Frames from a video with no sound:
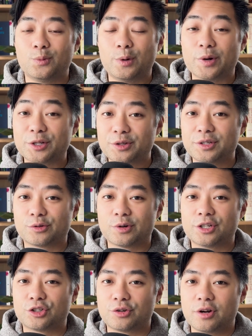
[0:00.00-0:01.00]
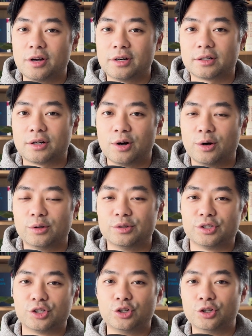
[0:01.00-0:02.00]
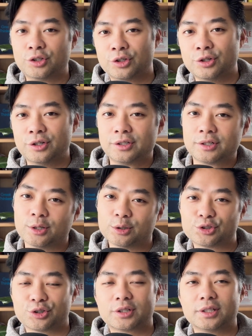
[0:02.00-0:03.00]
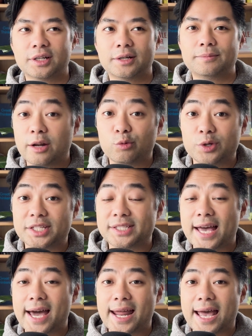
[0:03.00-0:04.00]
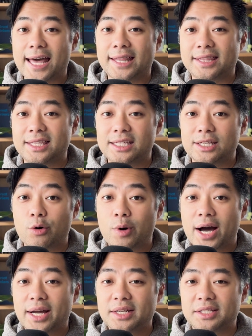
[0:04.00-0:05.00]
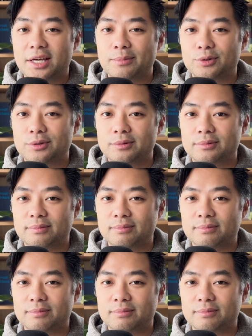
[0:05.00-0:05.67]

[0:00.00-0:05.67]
We went to this restaurant called Good Culture Club and we sat at the Ohana table.